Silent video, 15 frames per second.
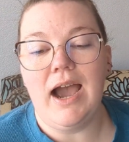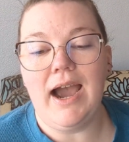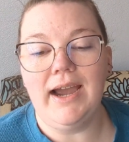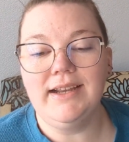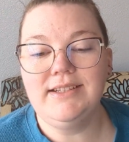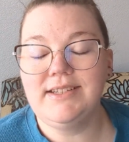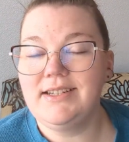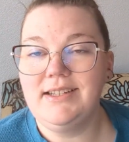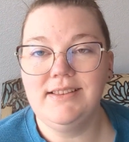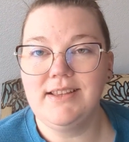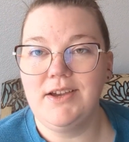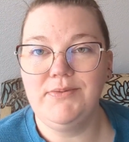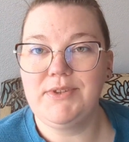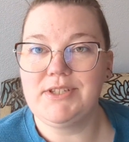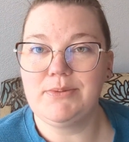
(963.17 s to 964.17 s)
I didn't
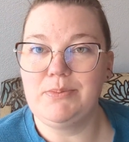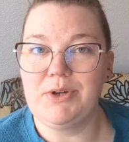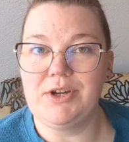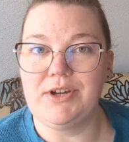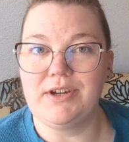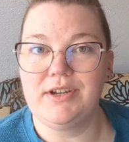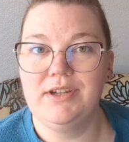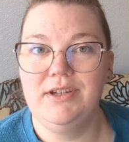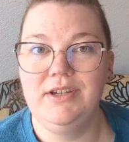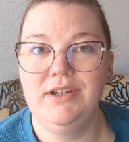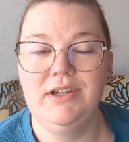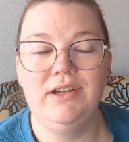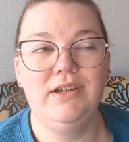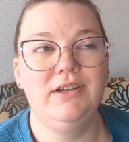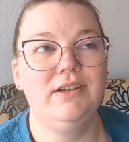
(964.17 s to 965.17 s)
love this book
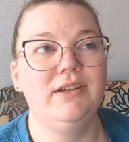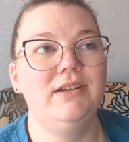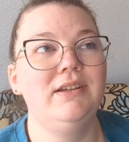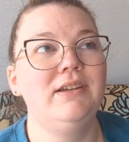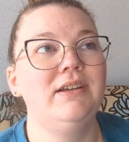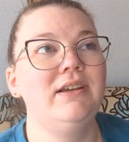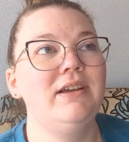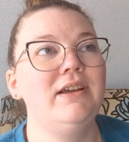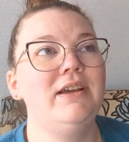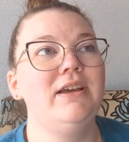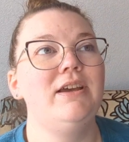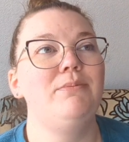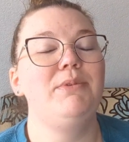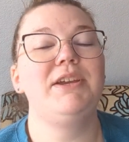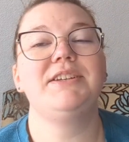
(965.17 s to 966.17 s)

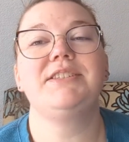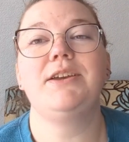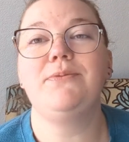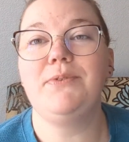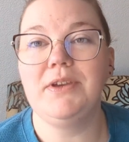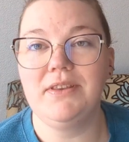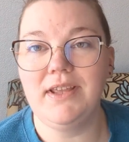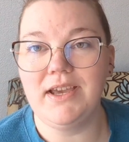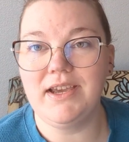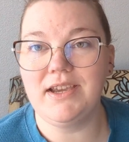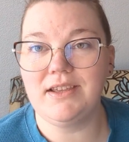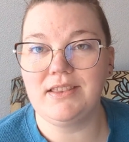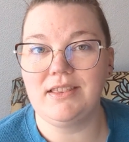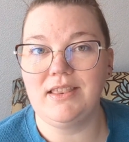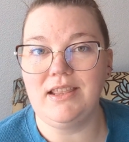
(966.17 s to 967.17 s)
because I feel
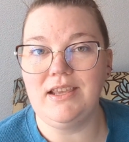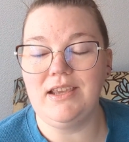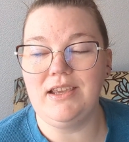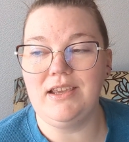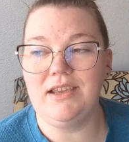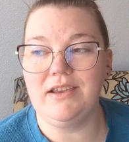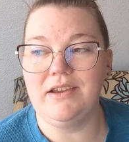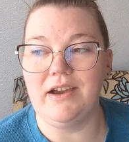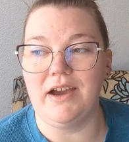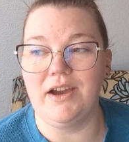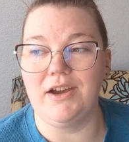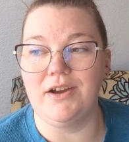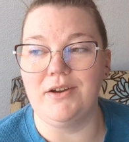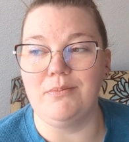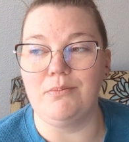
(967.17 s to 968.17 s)
like
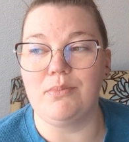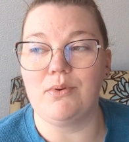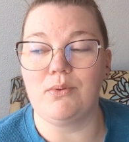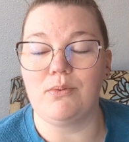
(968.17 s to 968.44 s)
the